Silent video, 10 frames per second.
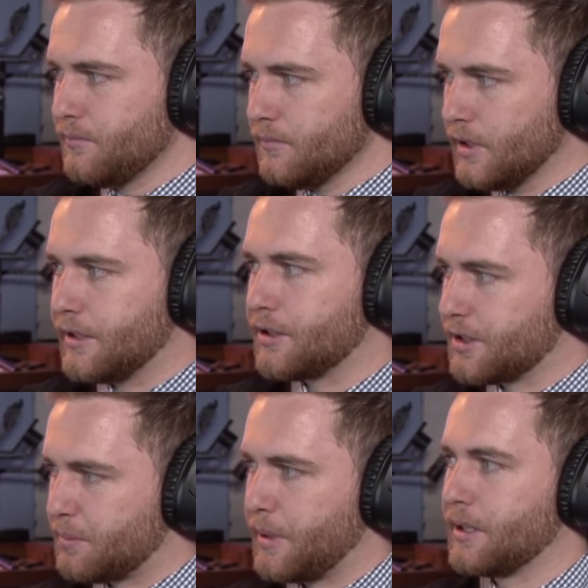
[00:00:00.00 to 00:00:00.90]
and
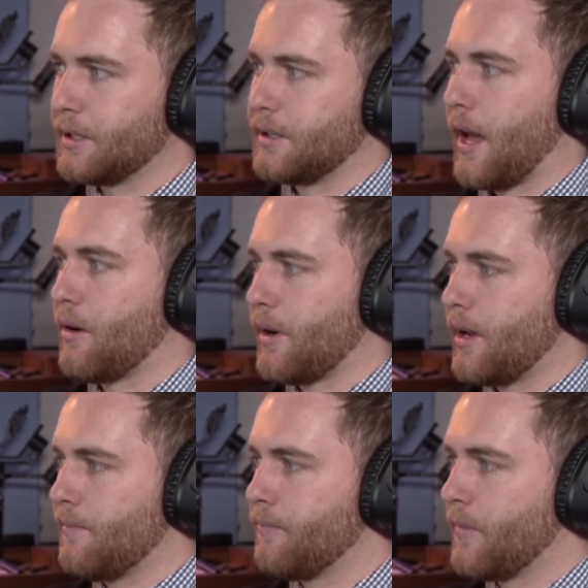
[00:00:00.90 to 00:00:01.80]
suspend it that
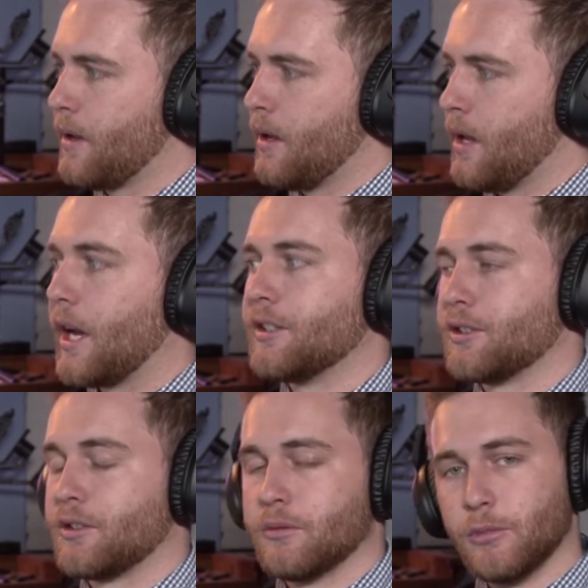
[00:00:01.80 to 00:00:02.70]
way and
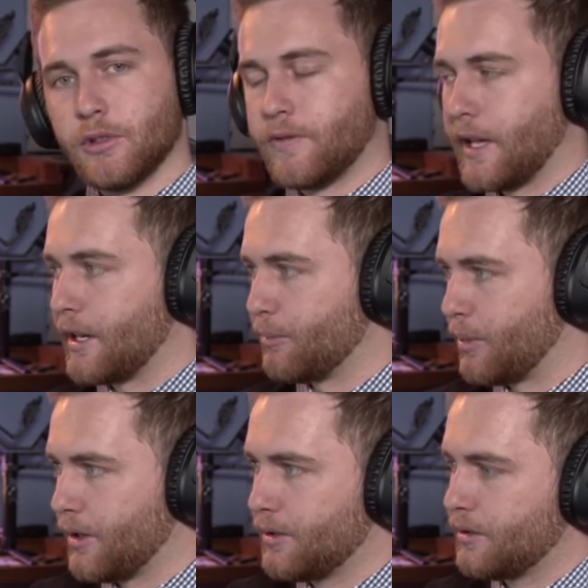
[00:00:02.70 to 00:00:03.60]
just remove that in
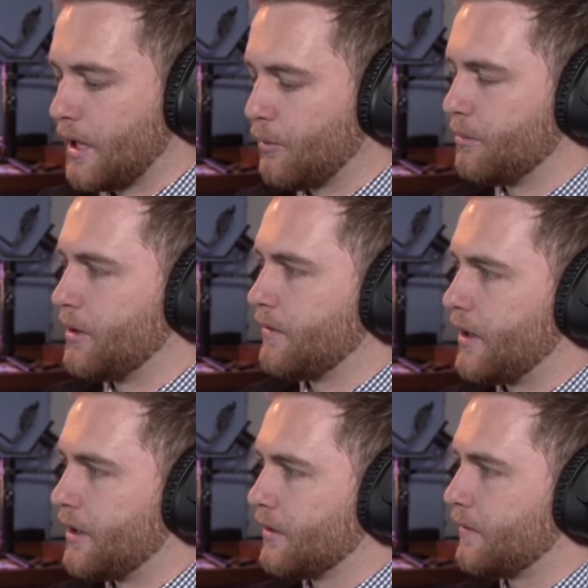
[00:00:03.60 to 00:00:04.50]
post. That wouldn't be
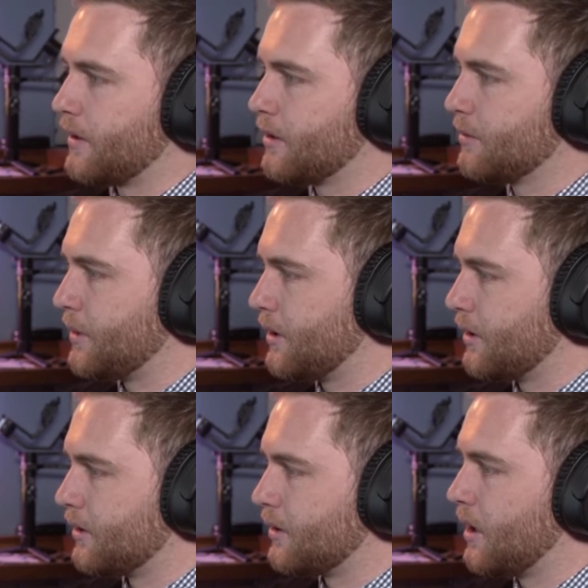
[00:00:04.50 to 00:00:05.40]
very difficult
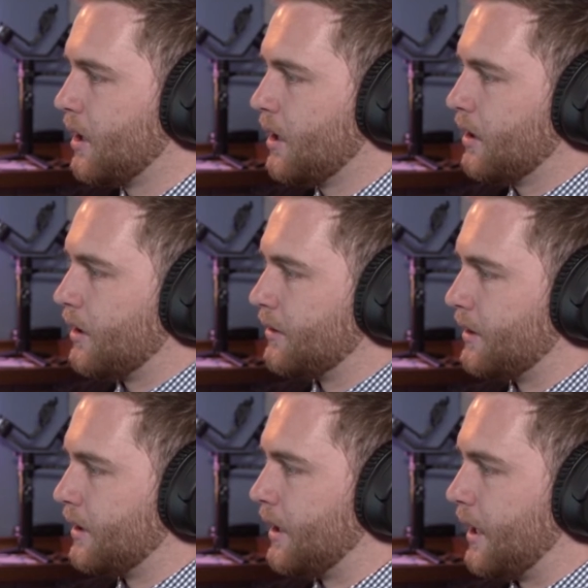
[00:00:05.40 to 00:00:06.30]
because on
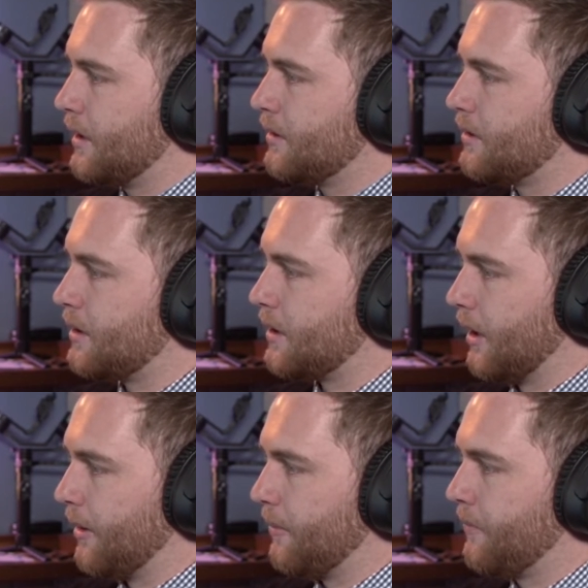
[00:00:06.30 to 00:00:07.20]
the ends
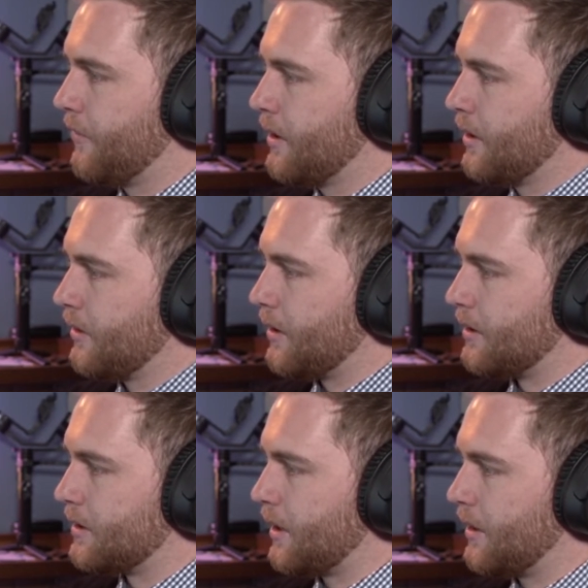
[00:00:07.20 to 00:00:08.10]
here
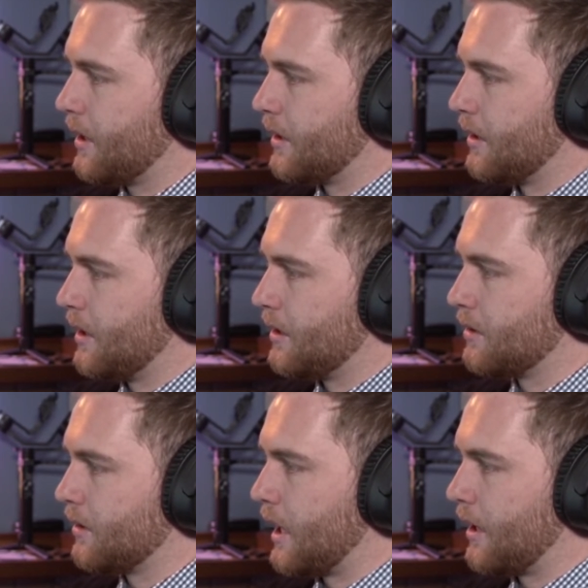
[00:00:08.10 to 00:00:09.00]
there's nothing underneath,
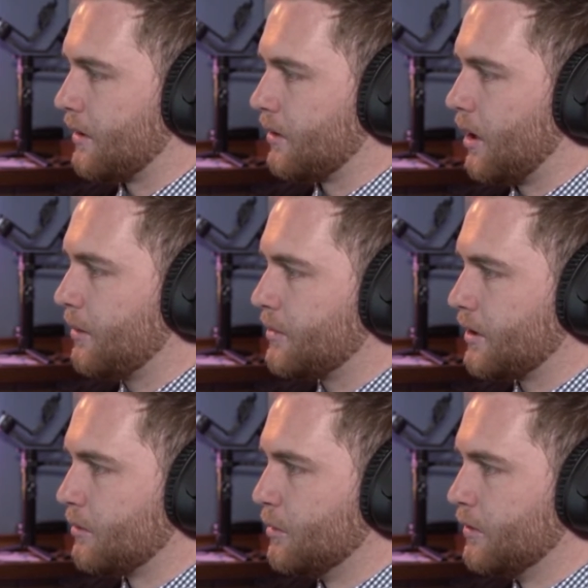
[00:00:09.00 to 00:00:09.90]
so that
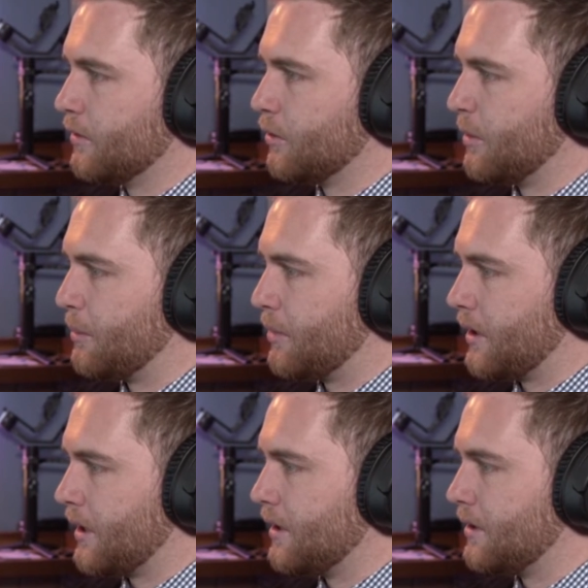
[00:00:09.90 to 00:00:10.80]
object removal would be
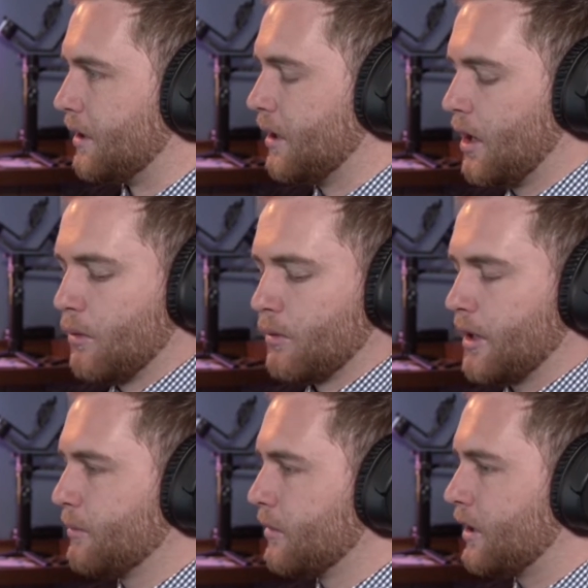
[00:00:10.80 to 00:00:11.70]
pretty easy. What
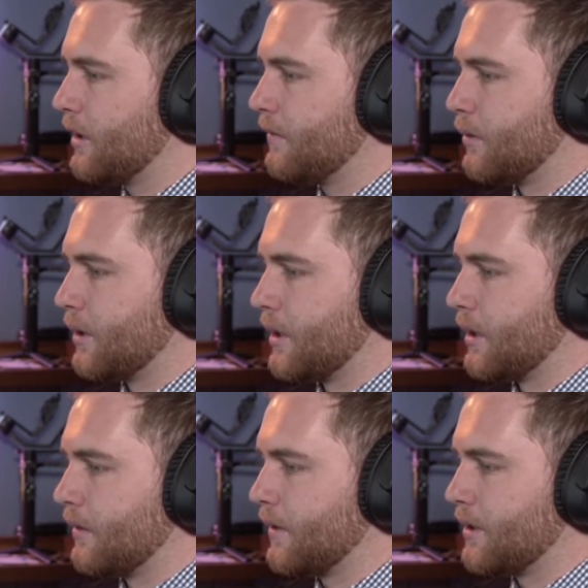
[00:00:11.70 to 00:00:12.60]
I'm looking for here,
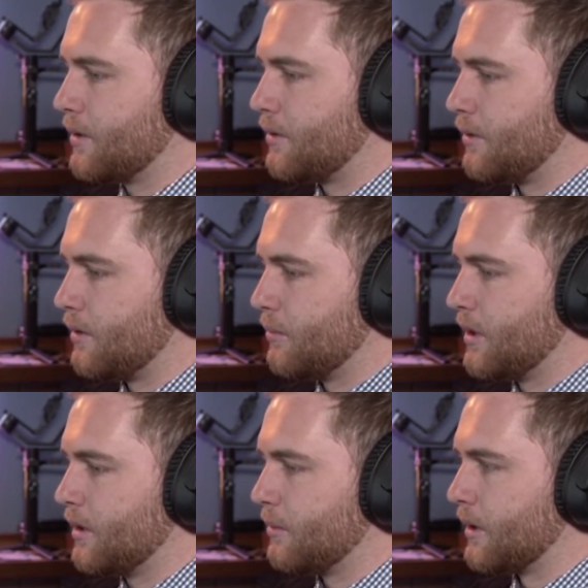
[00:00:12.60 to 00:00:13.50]
if I just zoom
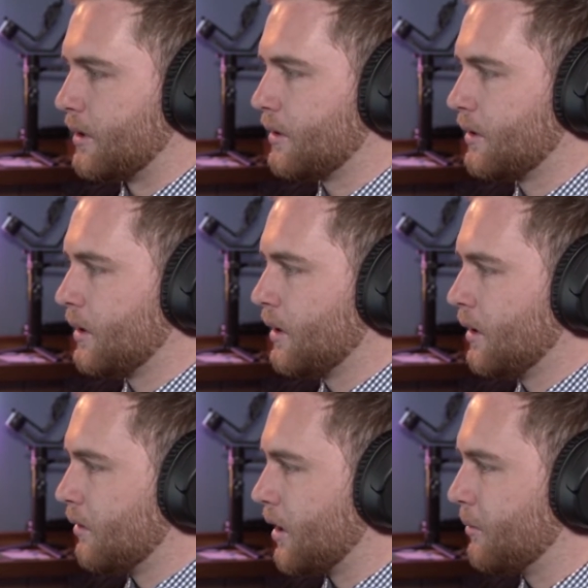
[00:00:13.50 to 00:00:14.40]
in a bit,
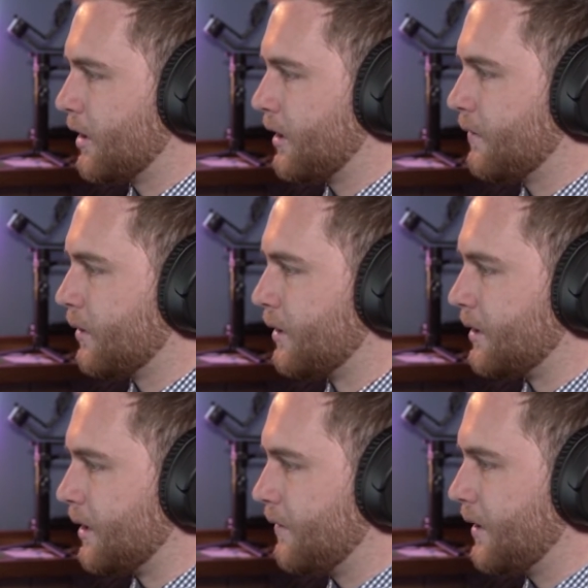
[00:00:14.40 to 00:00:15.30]
what I'm looking for is
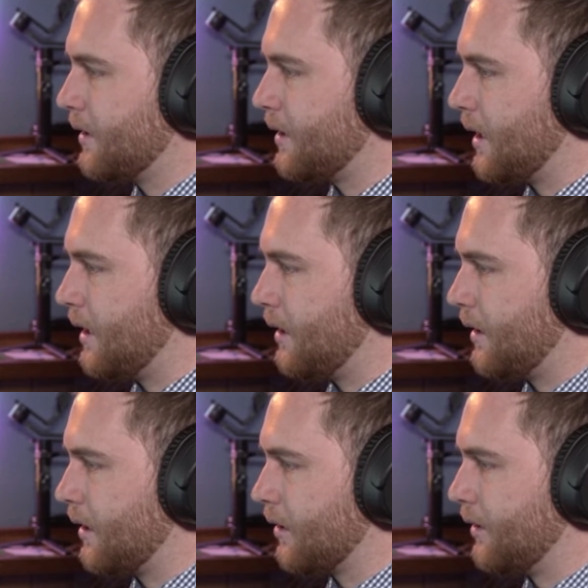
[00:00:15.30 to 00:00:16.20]
if there's
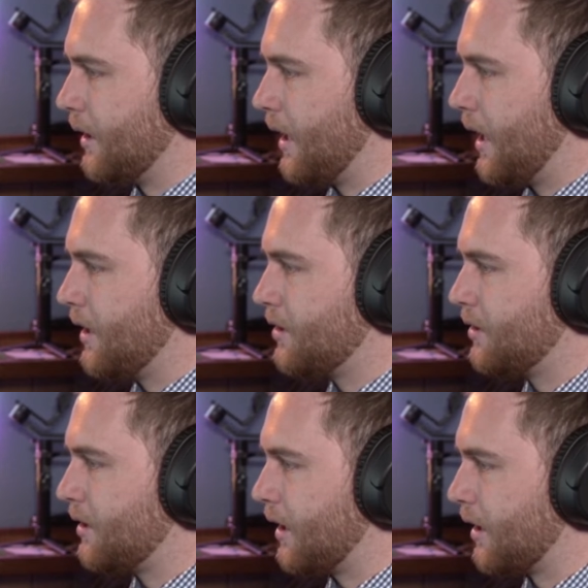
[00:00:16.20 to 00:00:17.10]
anything on the edges
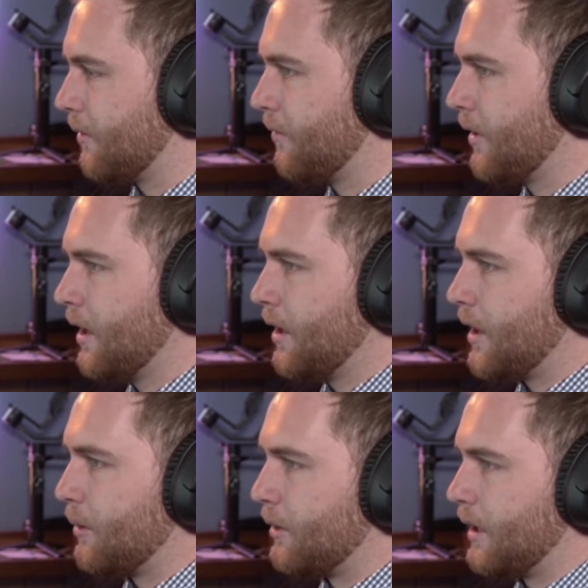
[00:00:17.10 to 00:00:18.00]
here
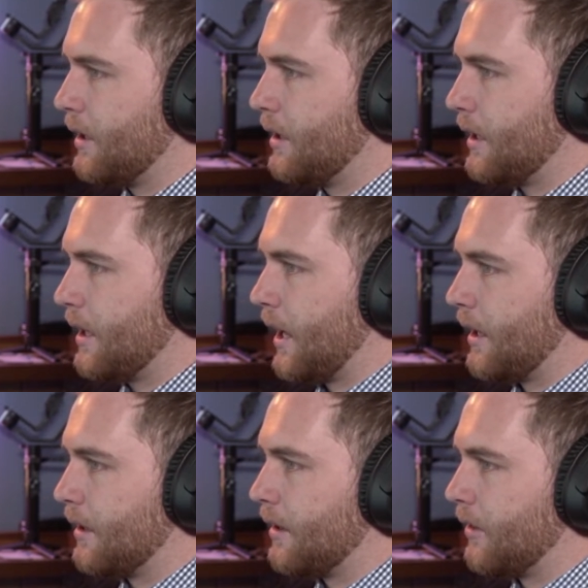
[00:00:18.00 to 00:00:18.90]
that would indicate
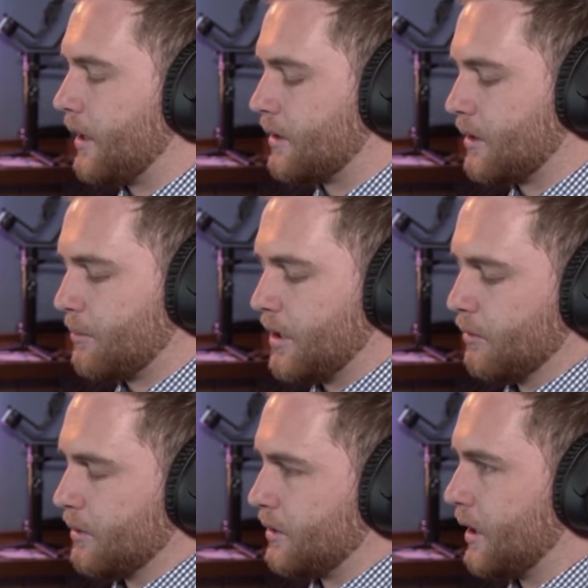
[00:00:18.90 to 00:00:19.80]
that something
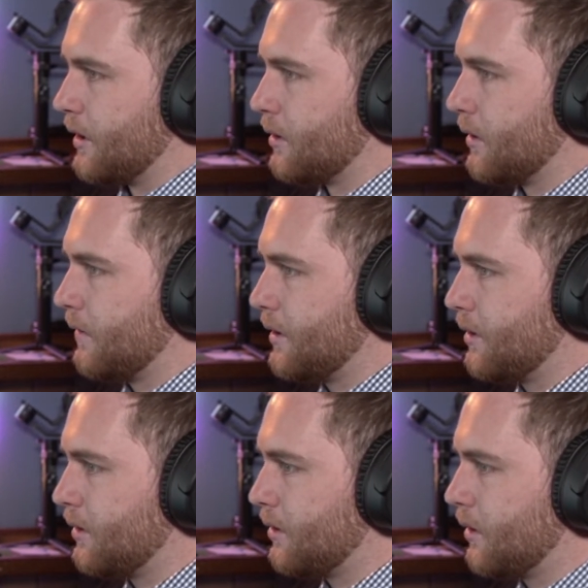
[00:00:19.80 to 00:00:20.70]
was there. So if I
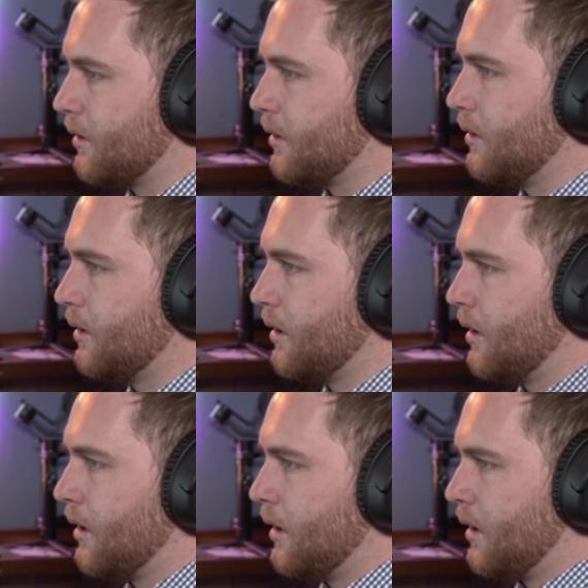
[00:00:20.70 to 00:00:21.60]
just go
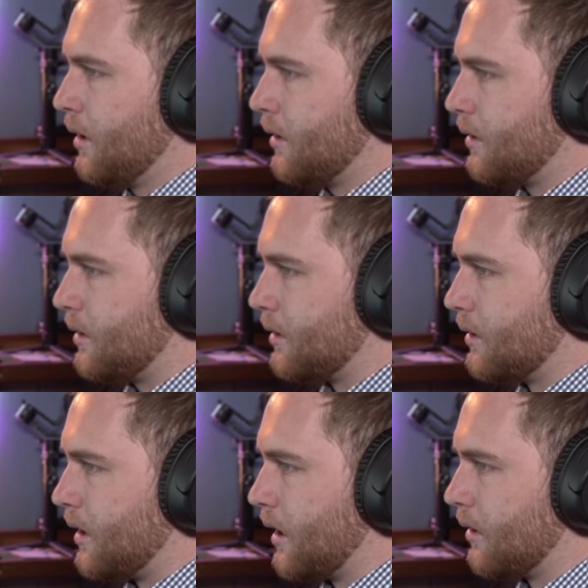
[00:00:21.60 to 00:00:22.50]

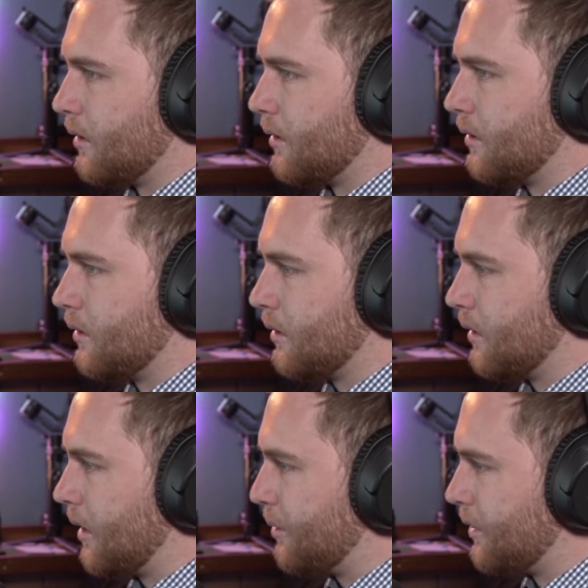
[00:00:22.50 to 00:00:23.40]
down,
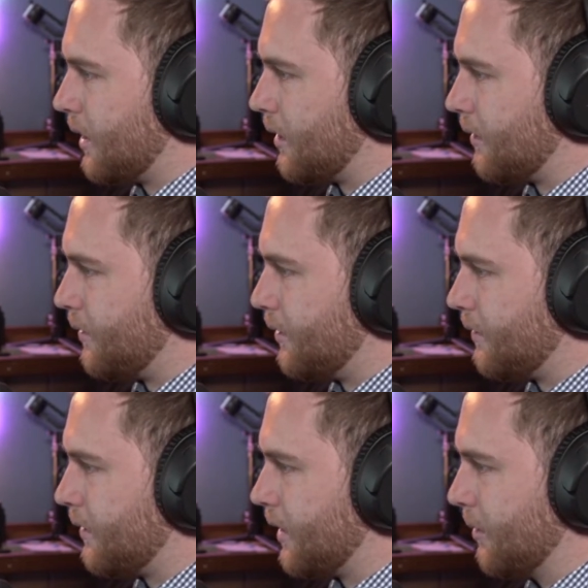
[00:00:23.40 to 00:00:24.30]
up and down a few
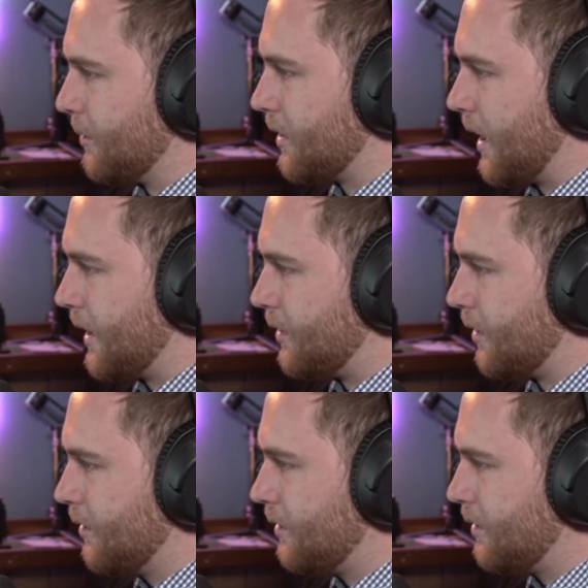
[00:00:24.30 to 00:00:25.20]
frames, I
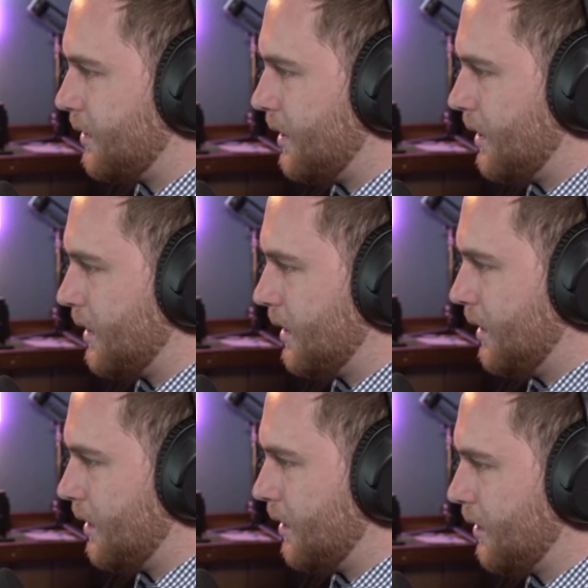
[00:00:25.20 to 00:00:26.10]
don't see
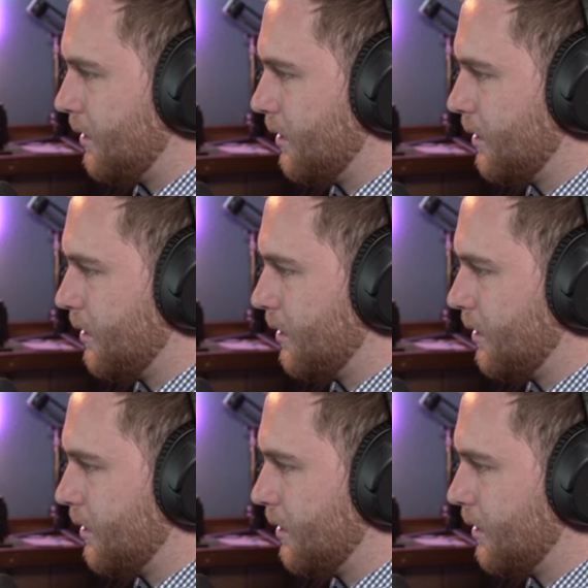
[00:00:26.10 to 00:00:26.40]
anything